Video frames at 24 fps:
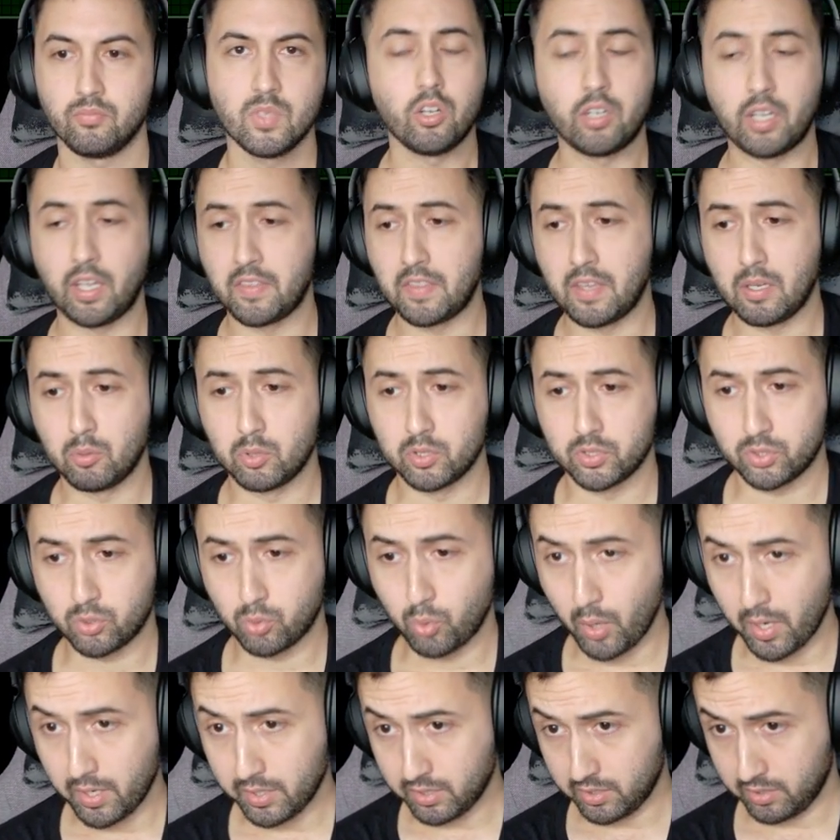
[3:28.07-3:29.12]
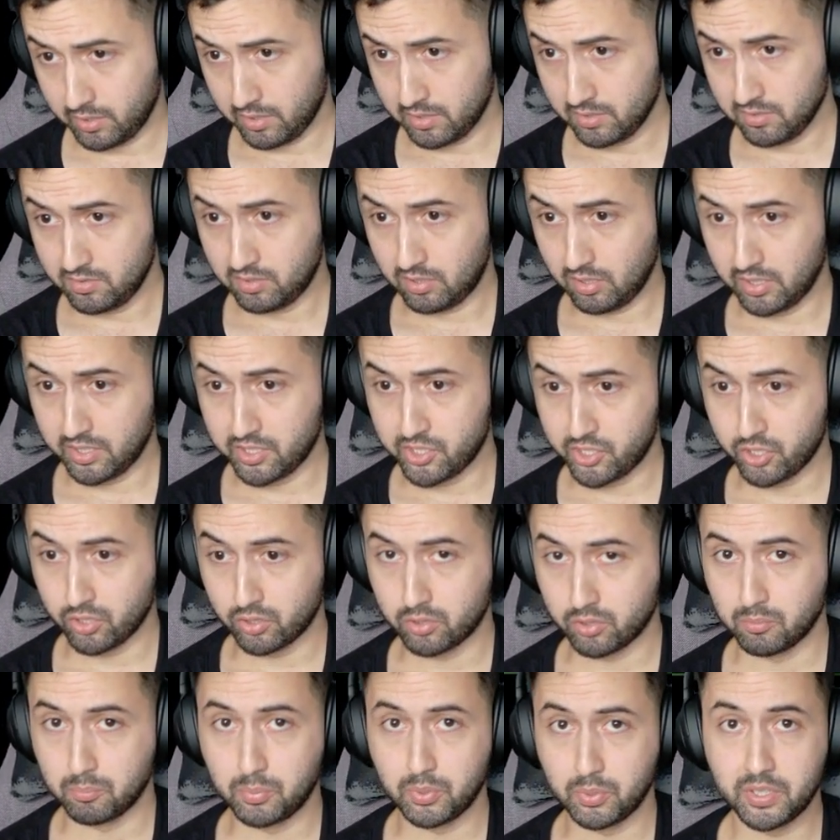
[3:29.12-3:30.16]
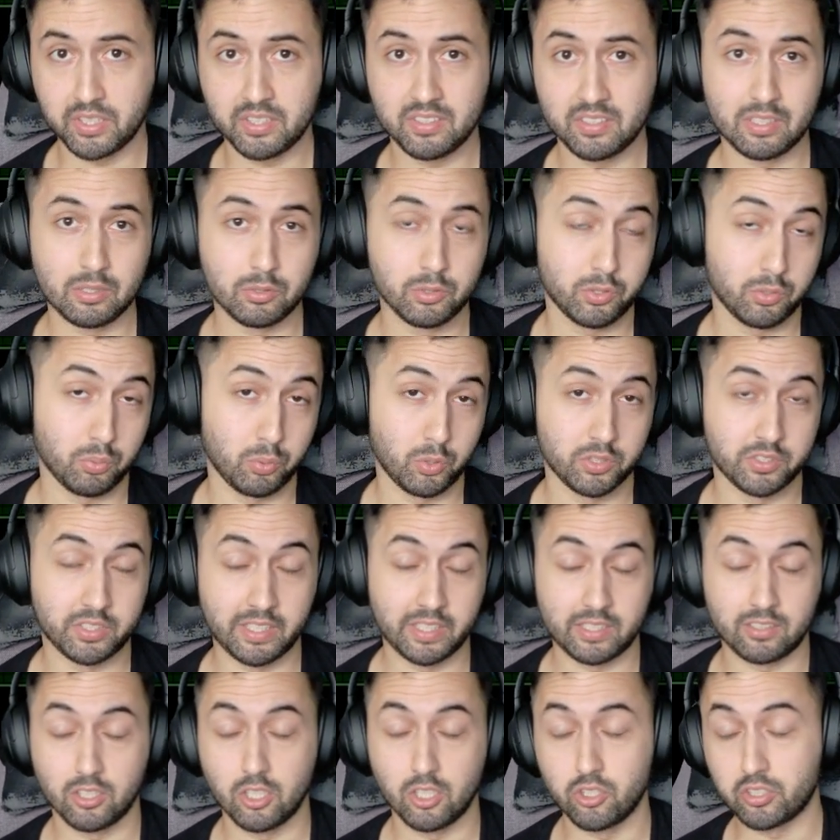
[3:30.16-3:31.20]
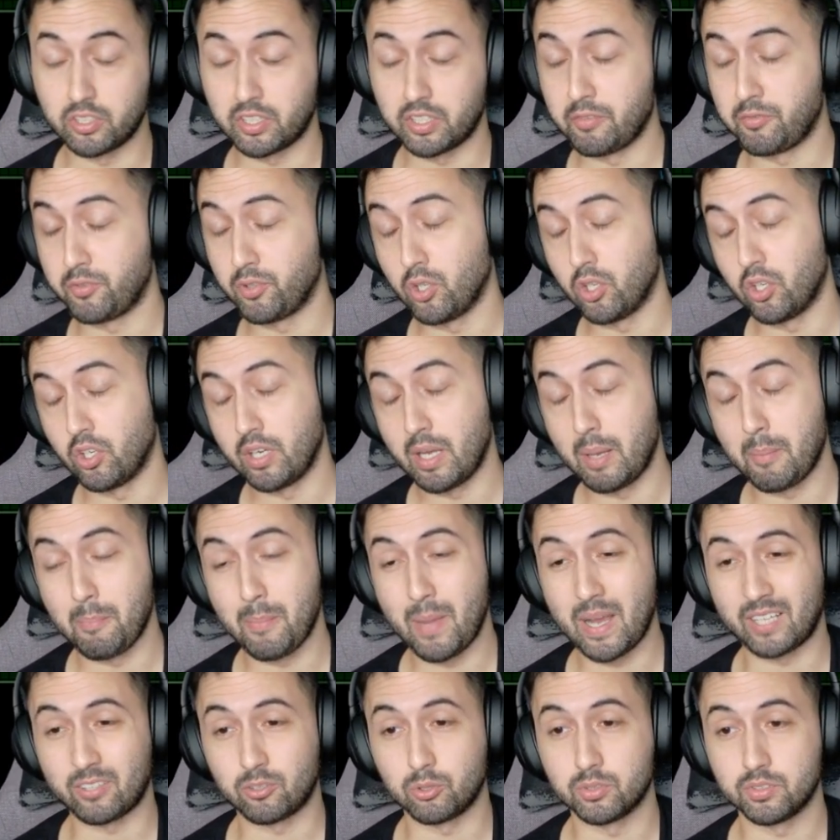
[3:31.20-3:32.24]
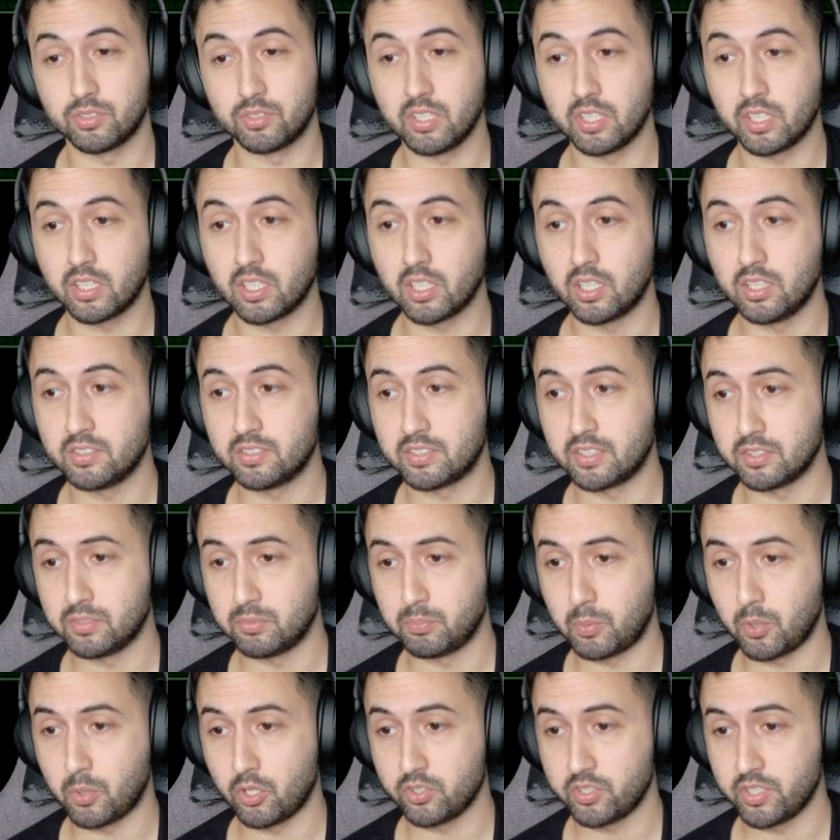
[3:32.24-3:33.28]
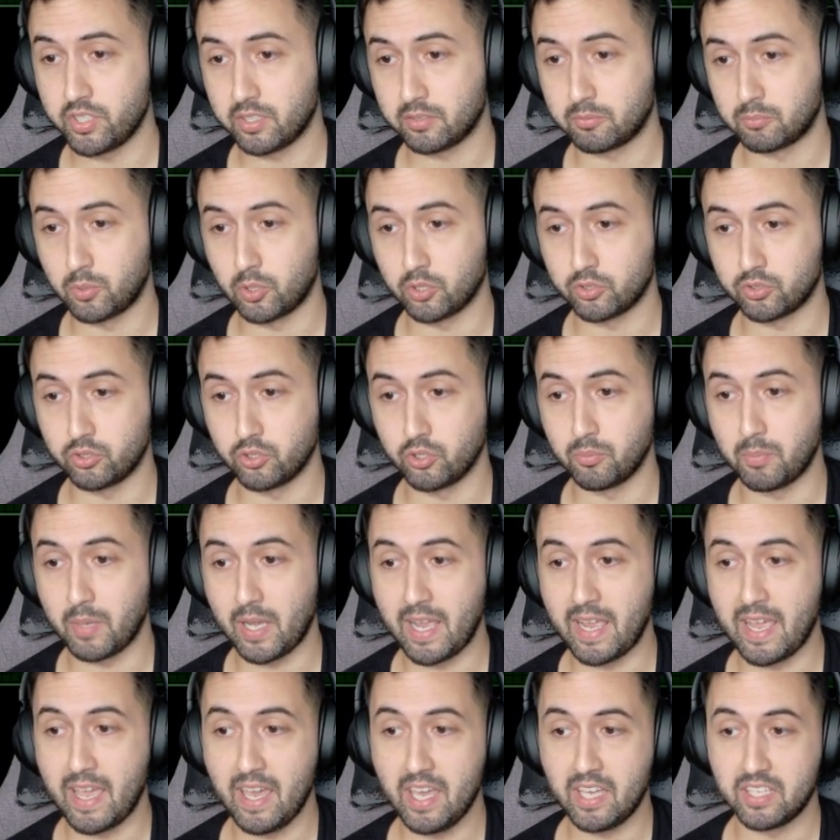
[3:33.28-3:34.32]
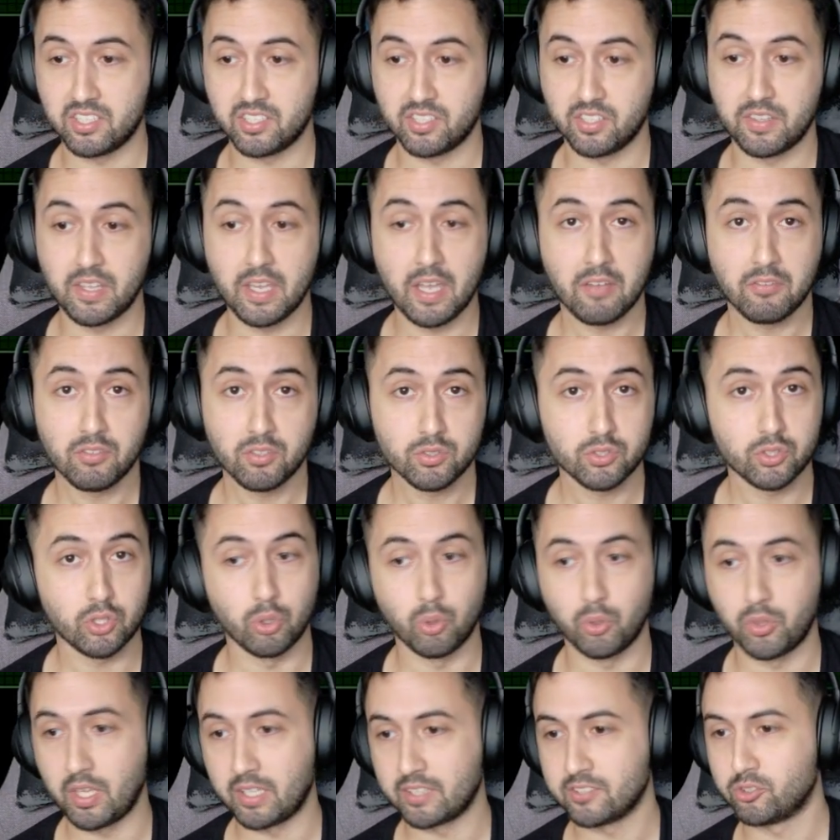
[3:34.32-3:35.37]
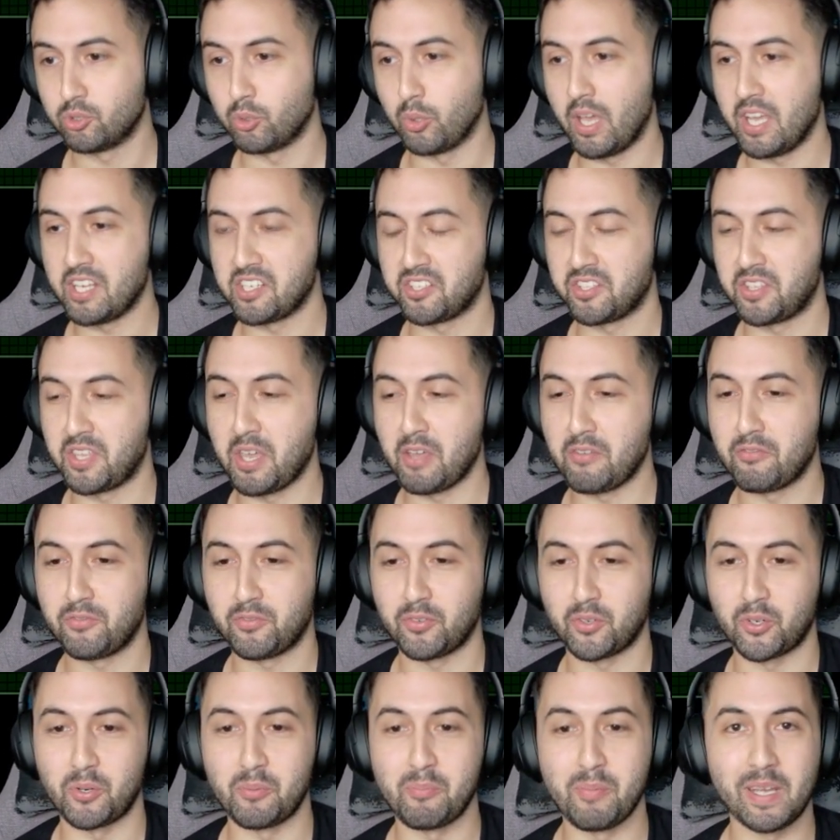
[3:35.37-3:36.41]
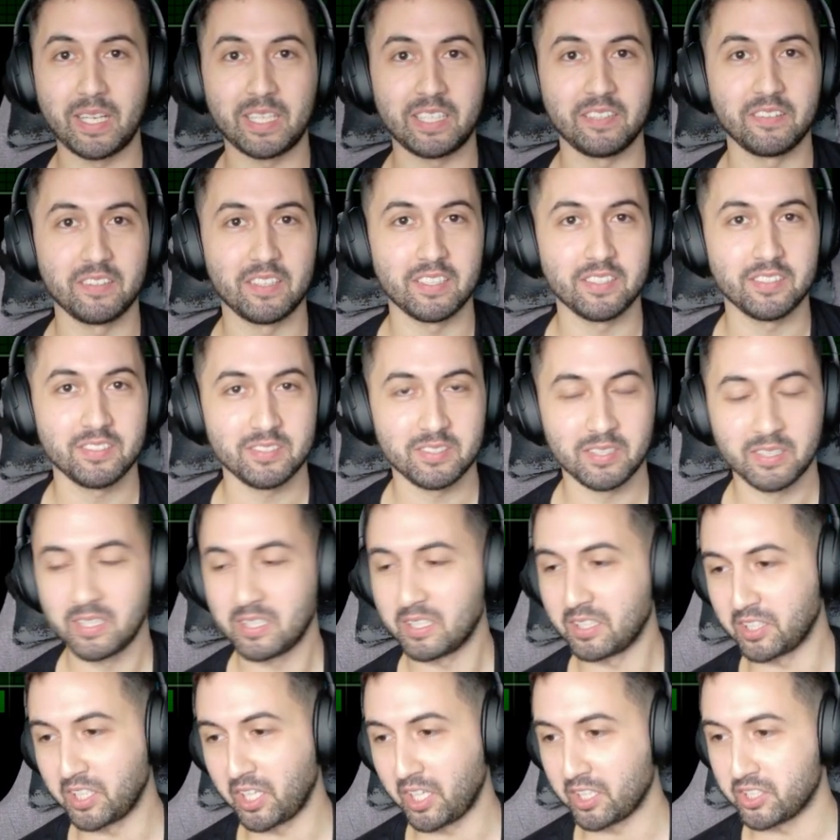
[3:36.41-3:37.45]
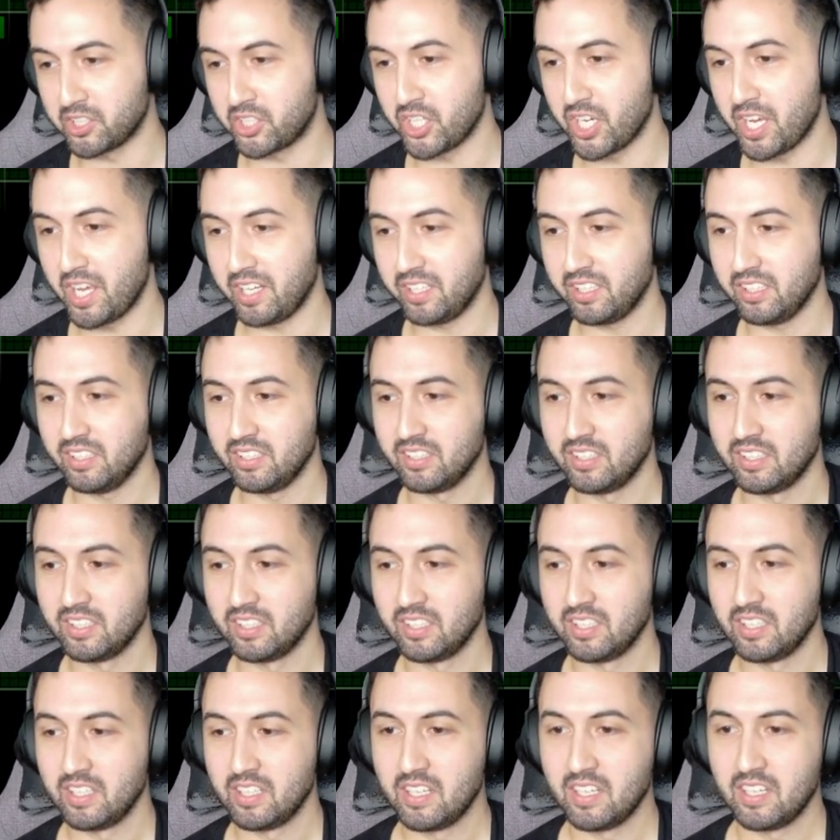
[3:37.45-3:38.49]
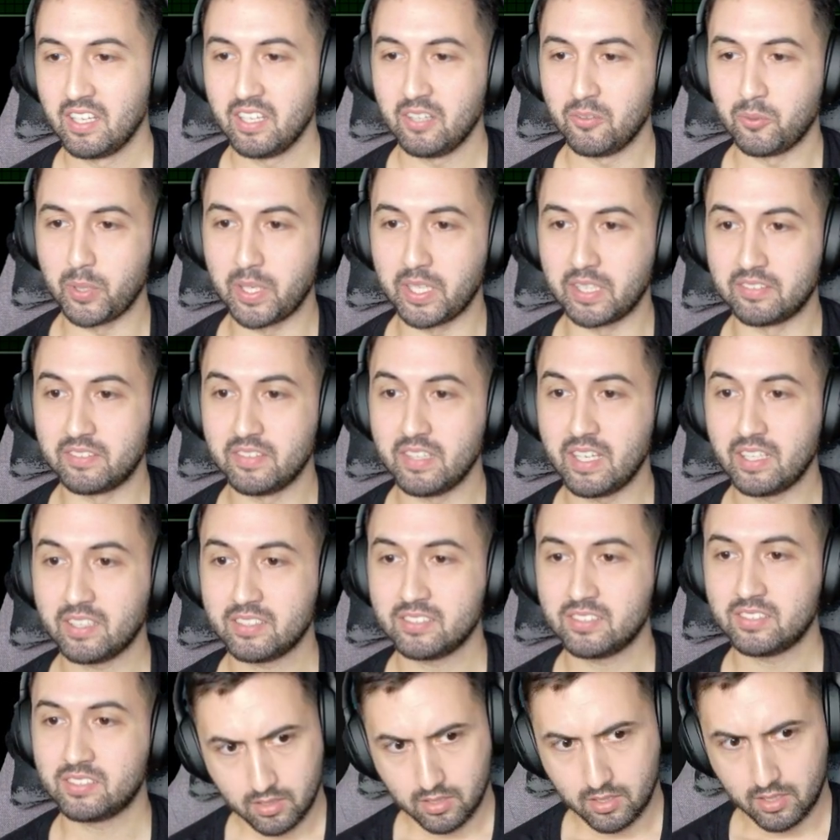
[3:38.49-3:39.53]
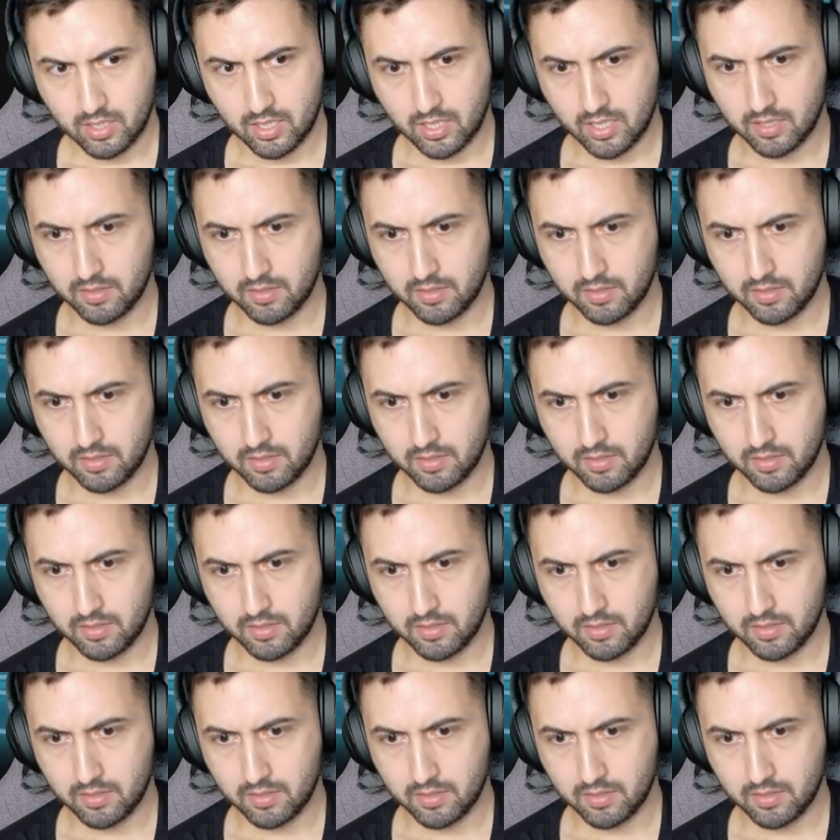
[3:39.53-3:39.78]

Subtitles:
That was quick, installation complete. This will take longer if you're on a microSD card. This project brought to you by HedgeDev, so thanks to HedgeDev for making this. GigaChad. We hit next, and